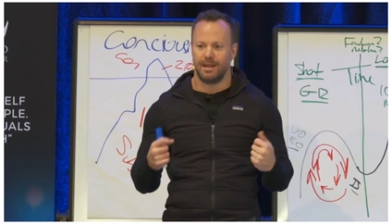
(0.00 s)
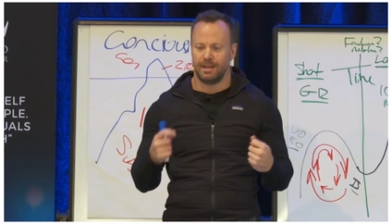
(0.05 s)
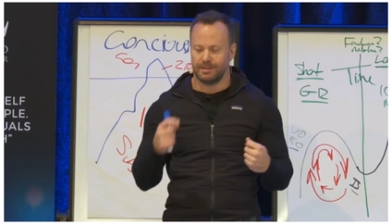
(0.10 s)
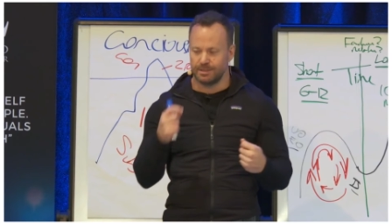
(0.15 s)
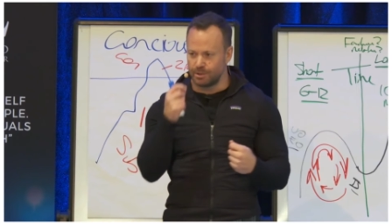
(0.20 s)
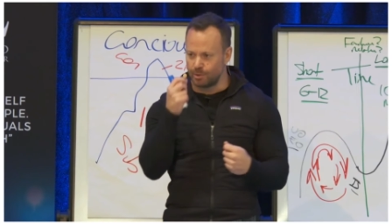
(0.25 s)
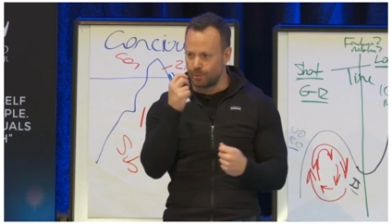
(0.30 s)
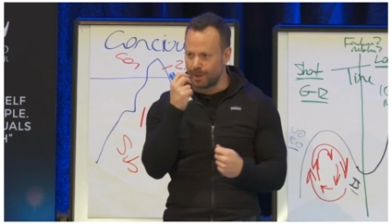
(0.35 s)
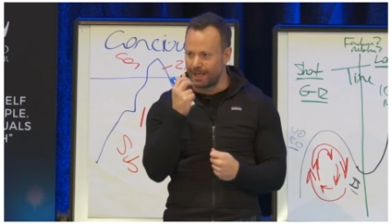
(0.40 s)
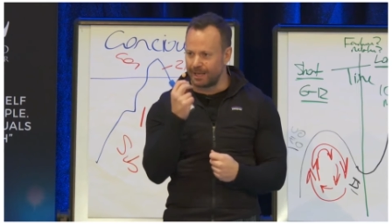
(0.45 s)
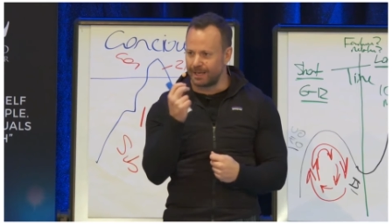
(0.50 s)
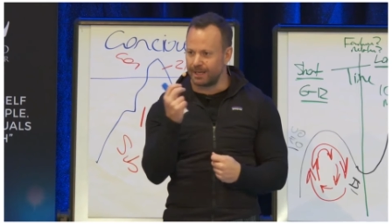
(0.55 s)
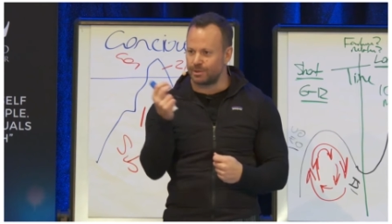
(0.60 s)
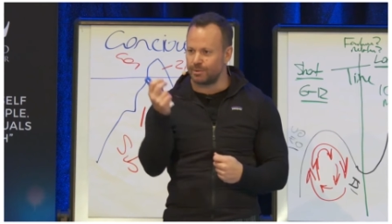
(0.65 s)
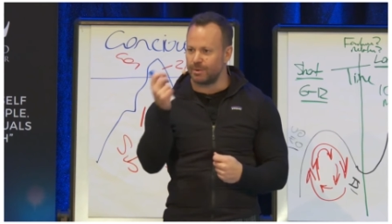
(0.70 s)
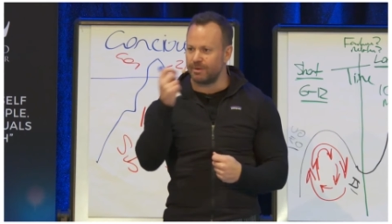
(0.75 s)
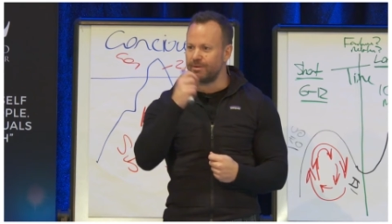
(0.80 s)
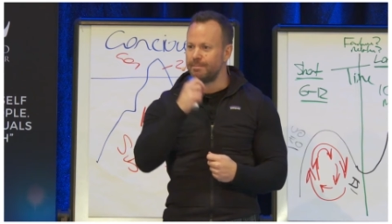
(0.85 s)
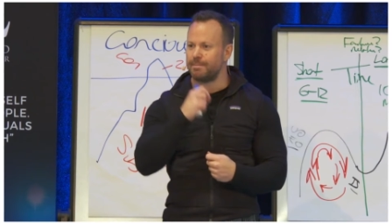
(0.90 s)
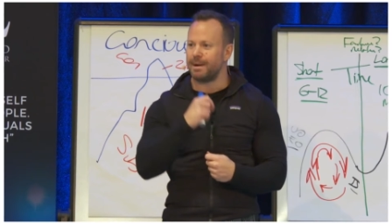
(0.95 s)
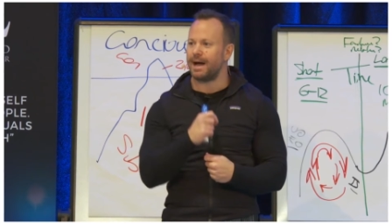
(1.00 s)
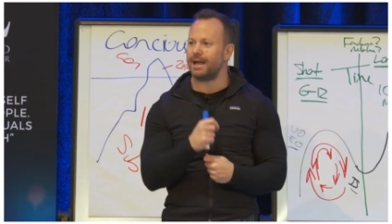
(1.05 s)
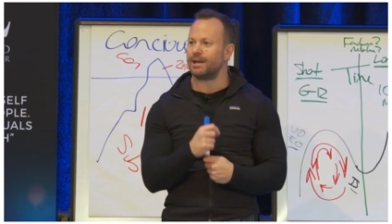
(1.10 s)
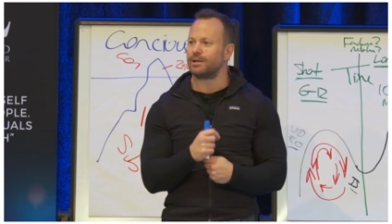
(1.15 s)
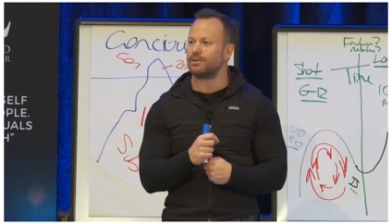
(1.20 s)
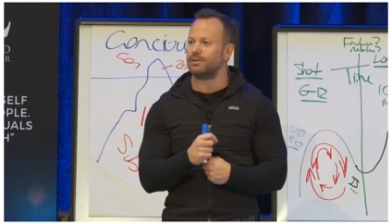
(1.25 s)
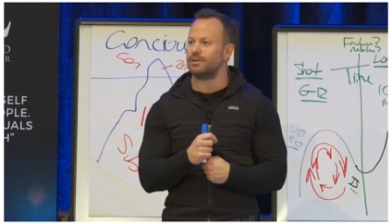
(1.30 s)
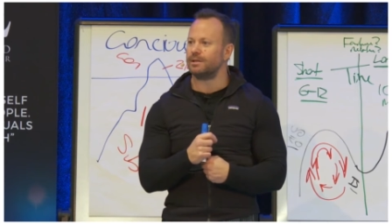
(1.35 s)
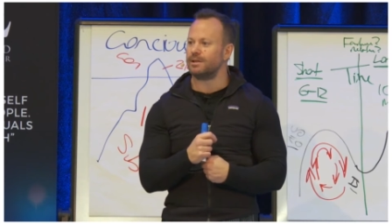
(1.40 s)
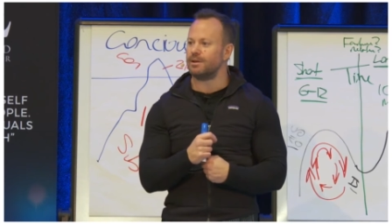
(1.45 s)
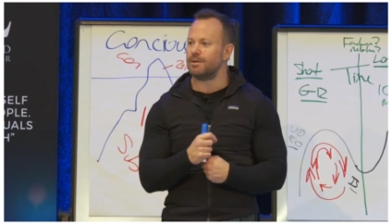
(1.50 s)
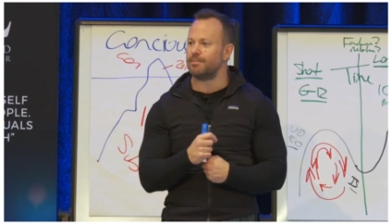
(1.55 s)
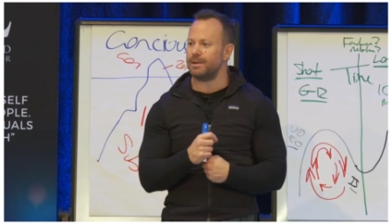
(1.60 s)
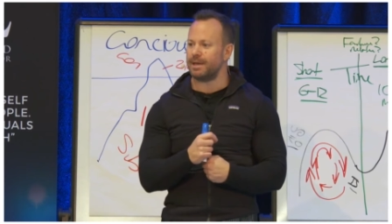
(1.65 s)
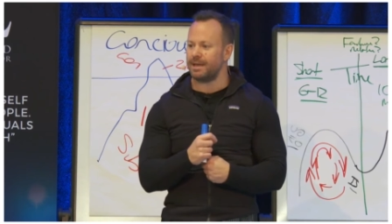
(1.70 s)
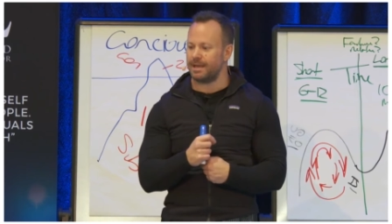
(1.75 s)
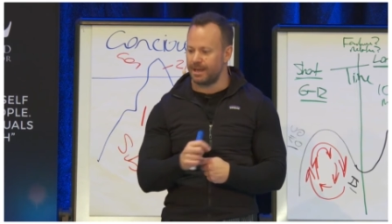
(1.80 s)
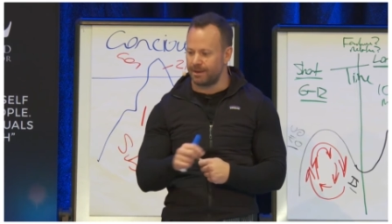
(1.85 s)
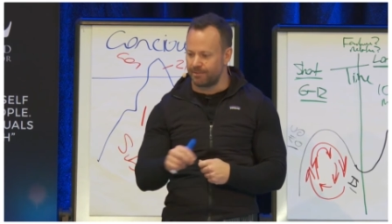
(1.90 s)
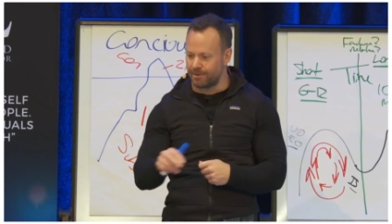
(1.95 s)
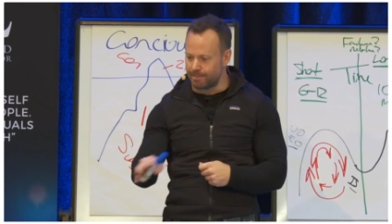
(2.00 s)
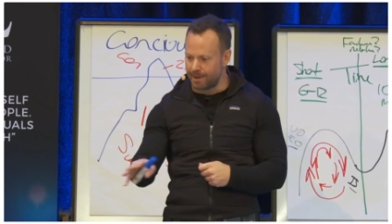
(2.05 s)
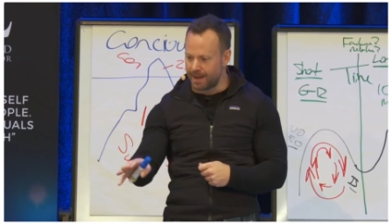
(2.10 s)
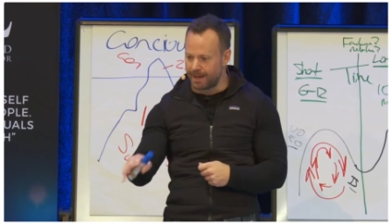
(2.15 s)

There's a duality to every particle in your being, every